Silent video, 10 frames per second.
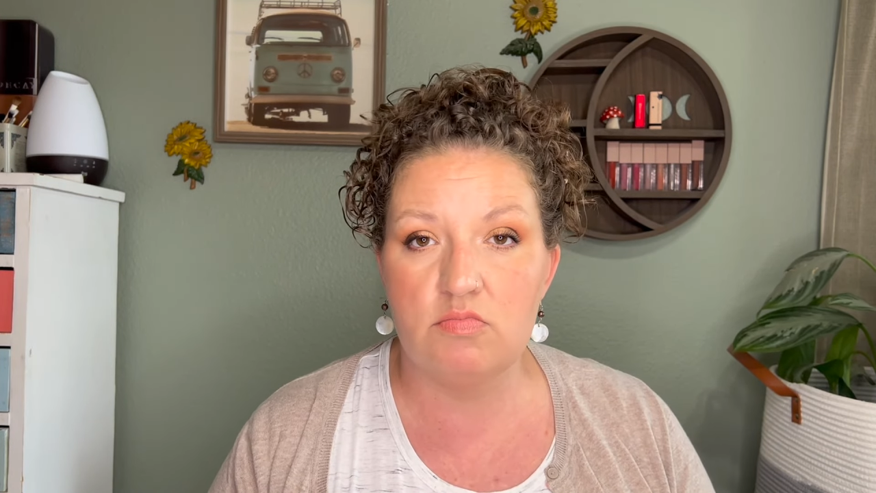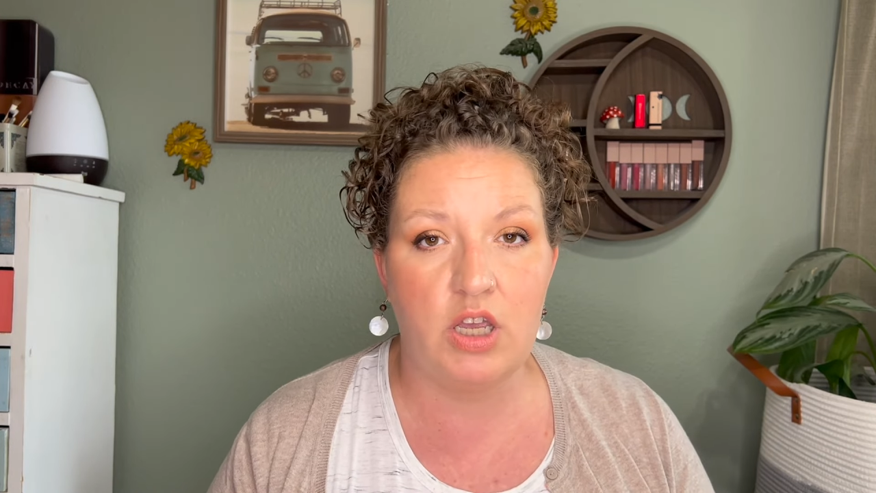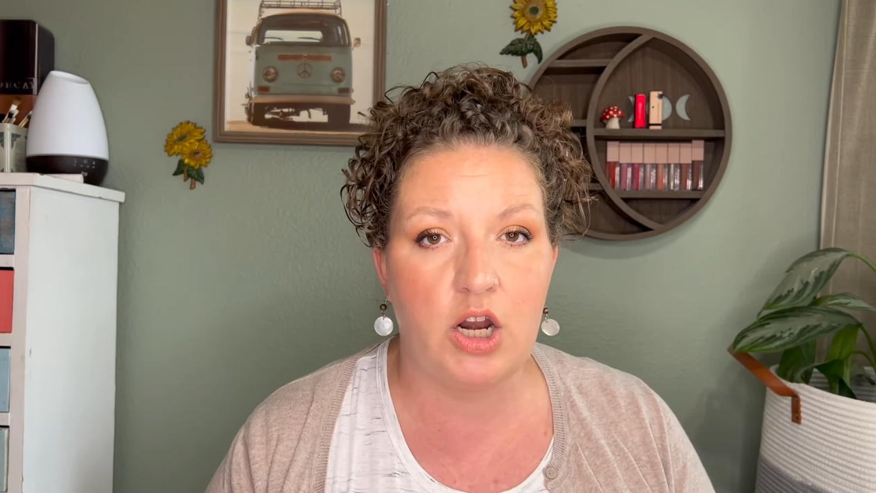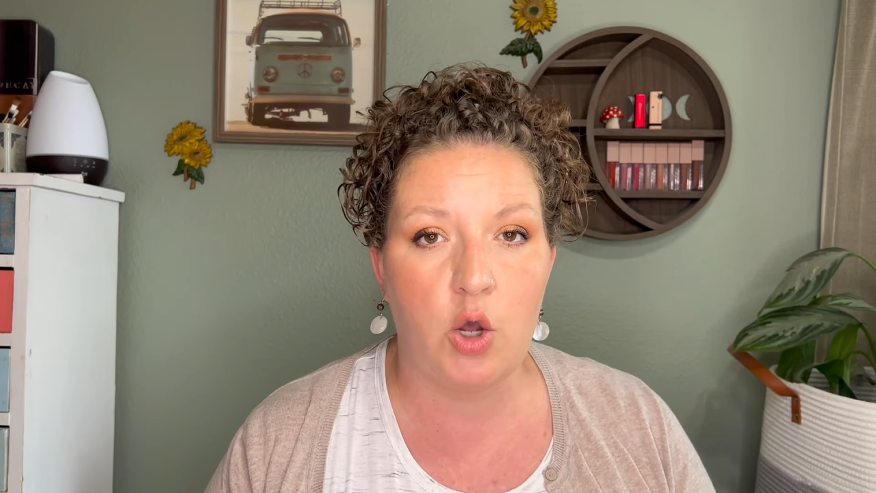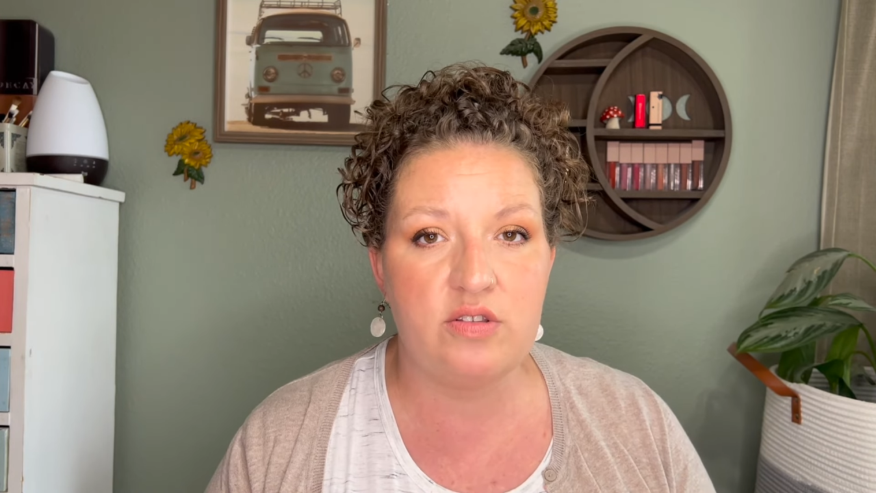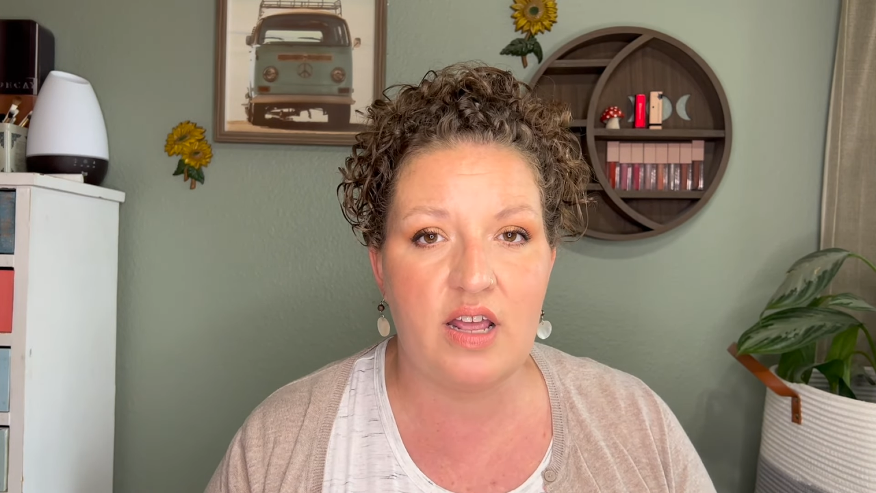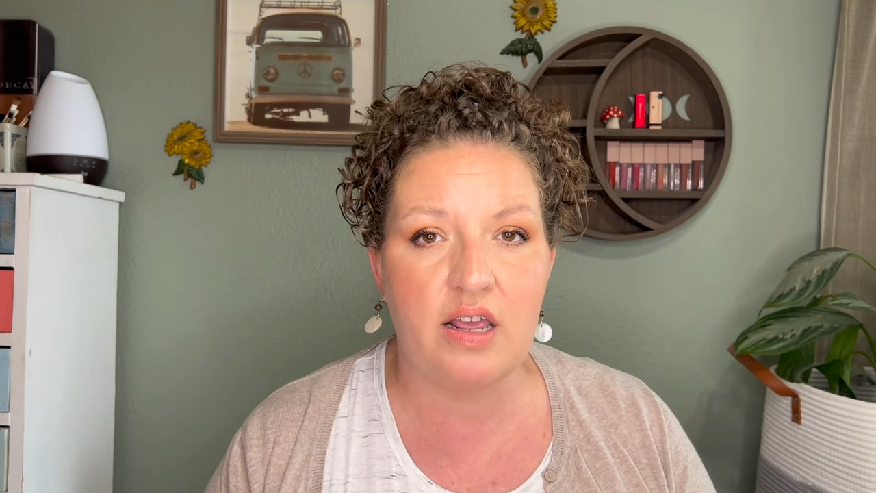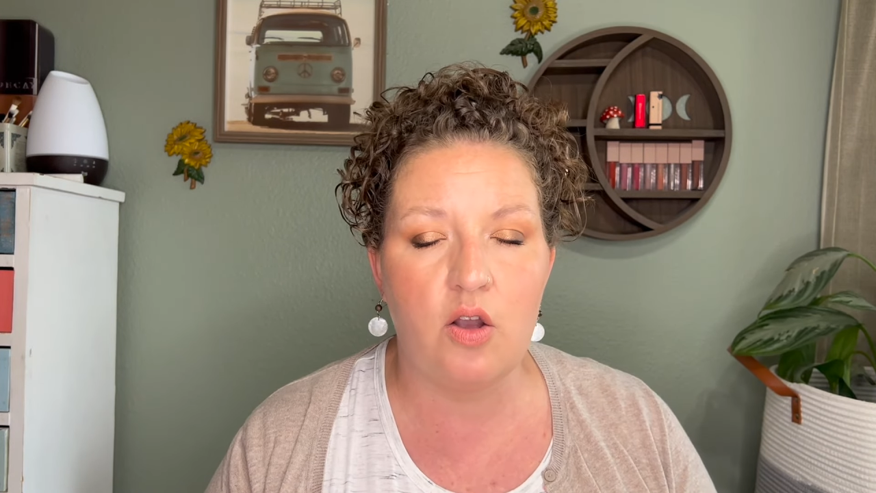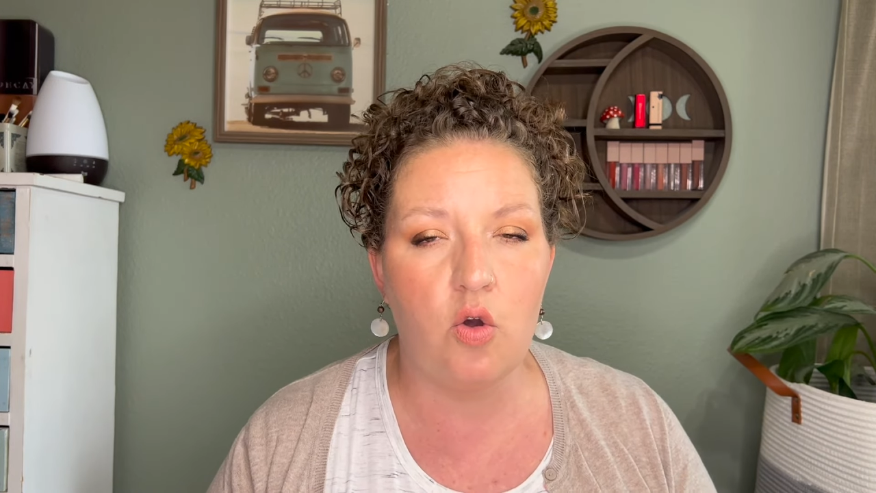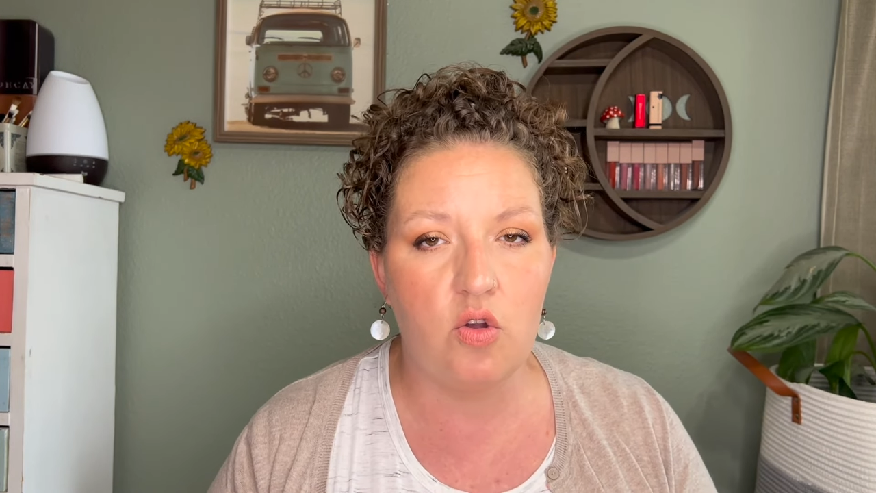you know,
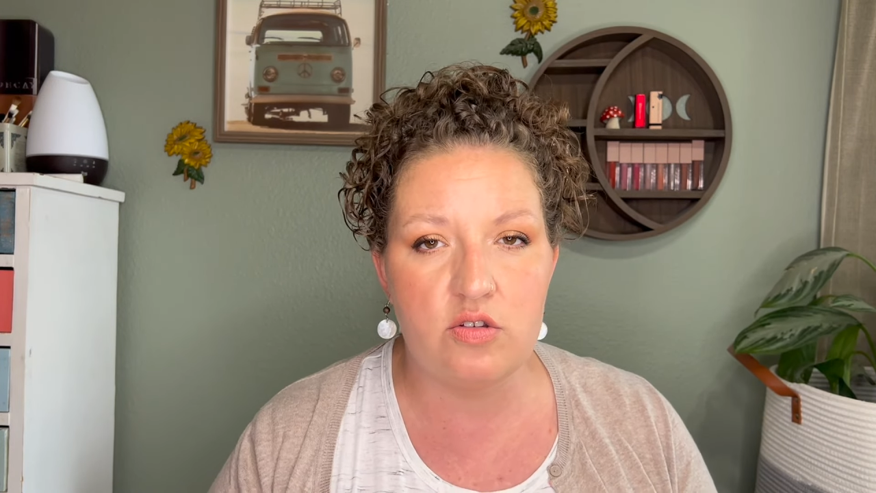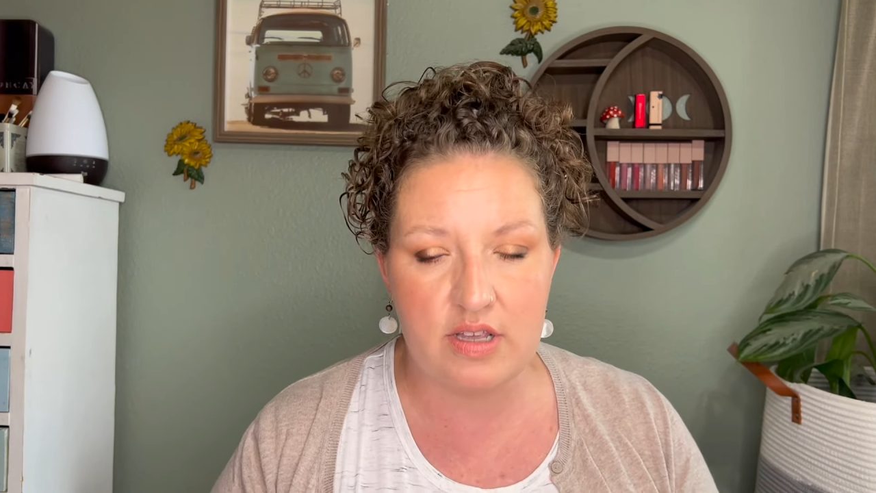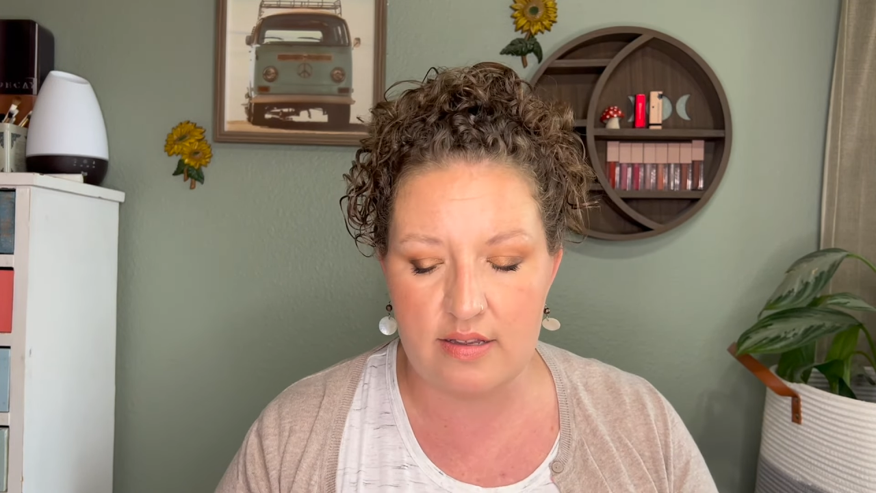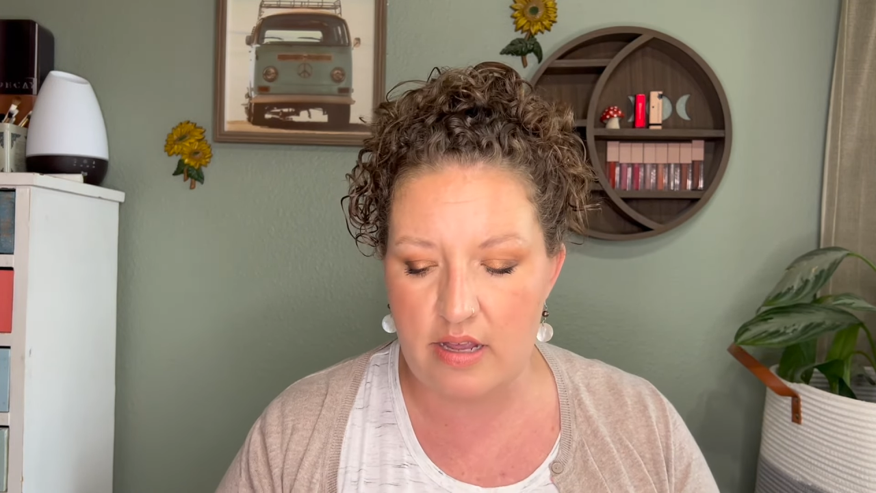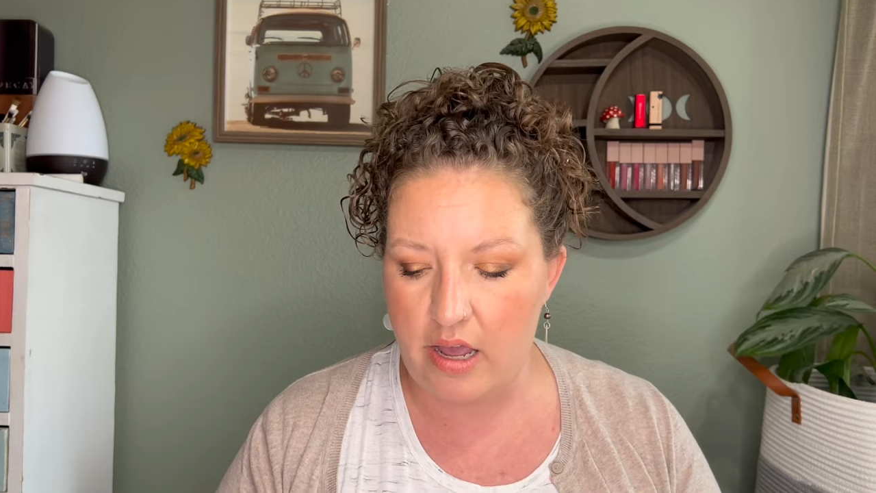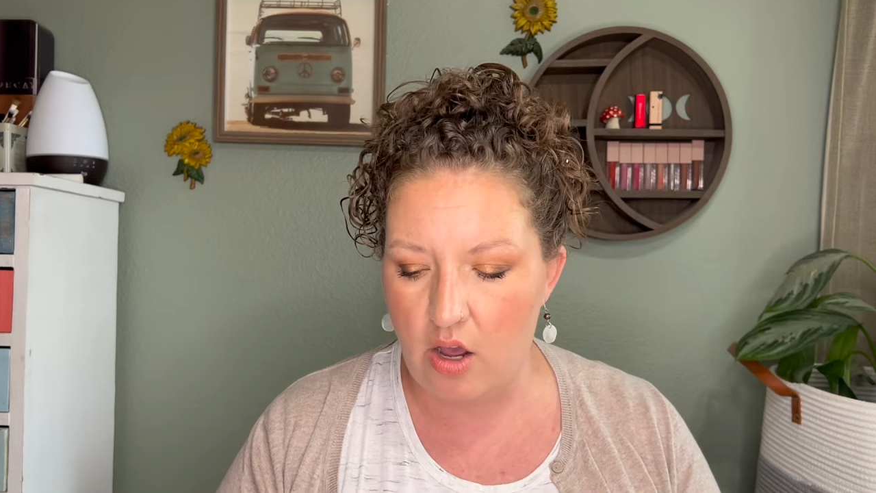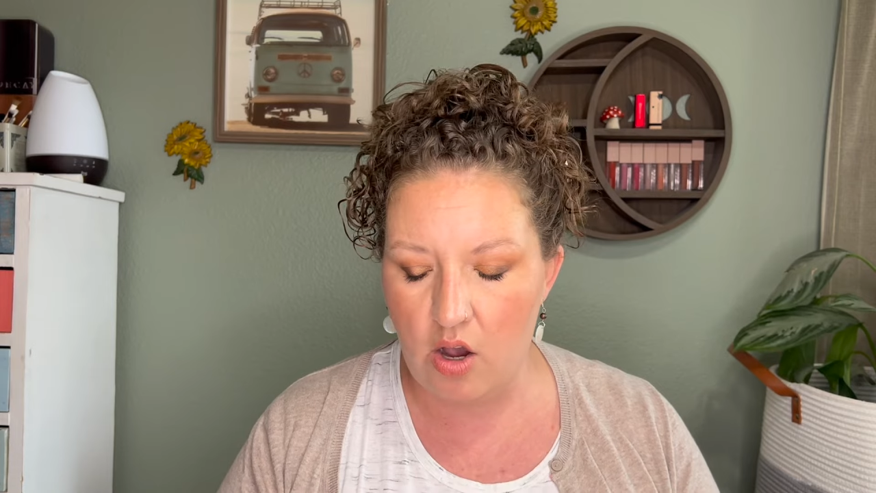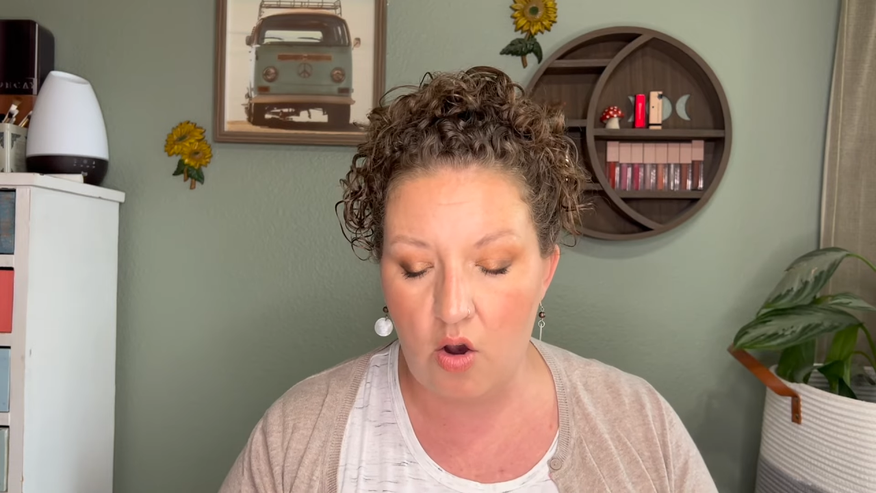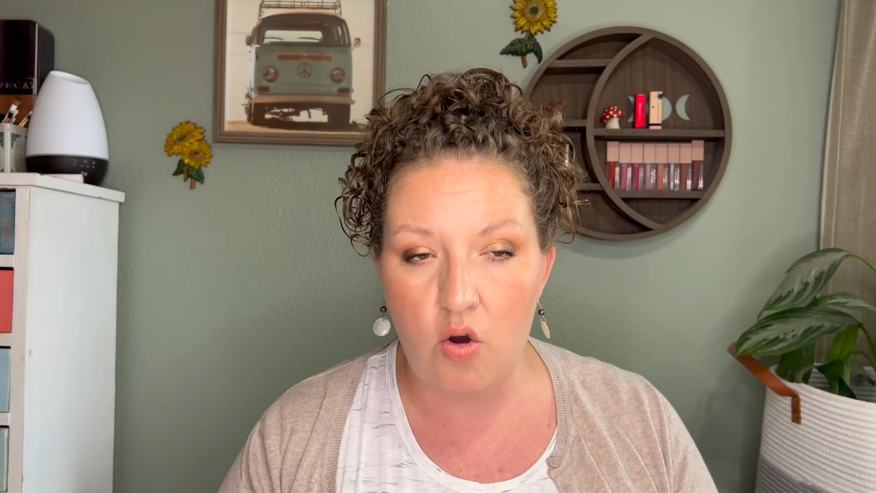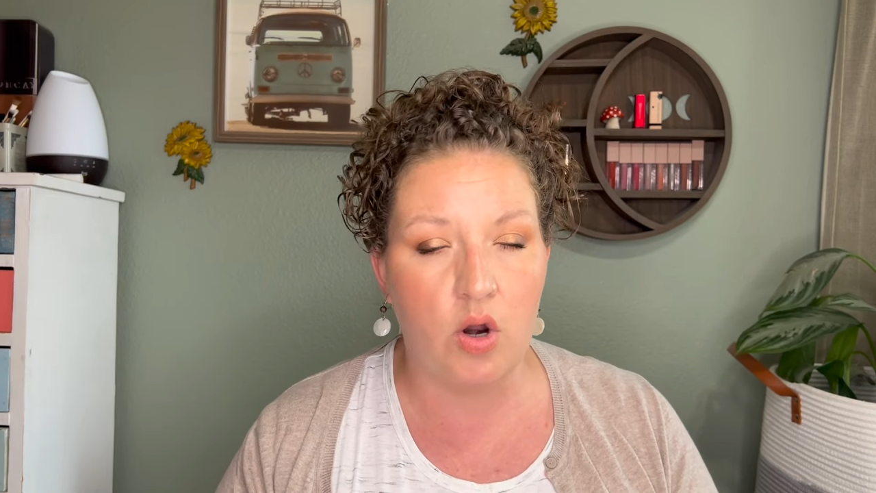setting goals as I
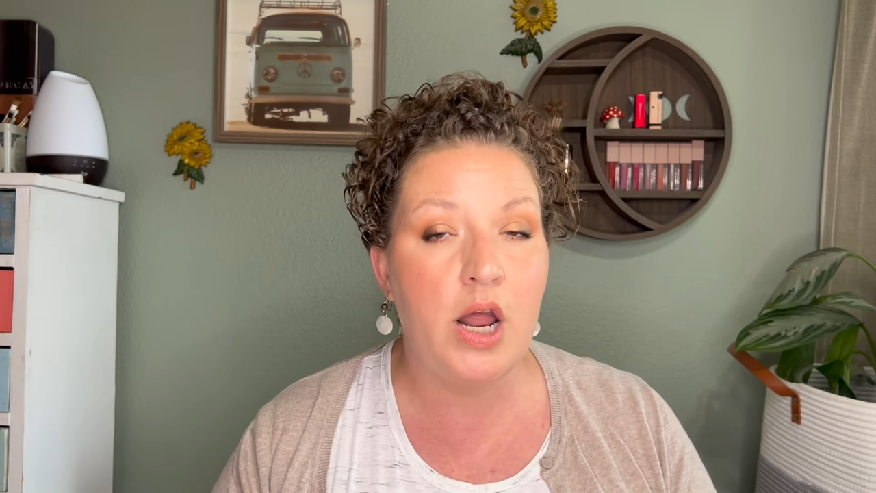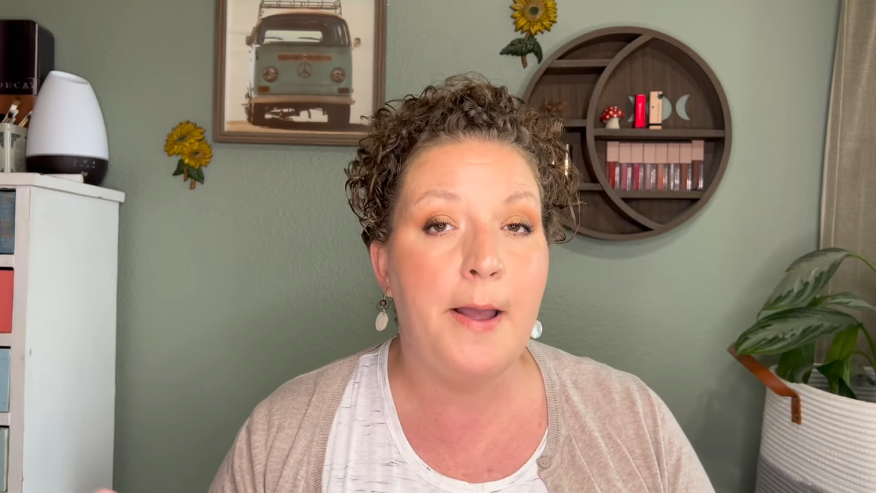go.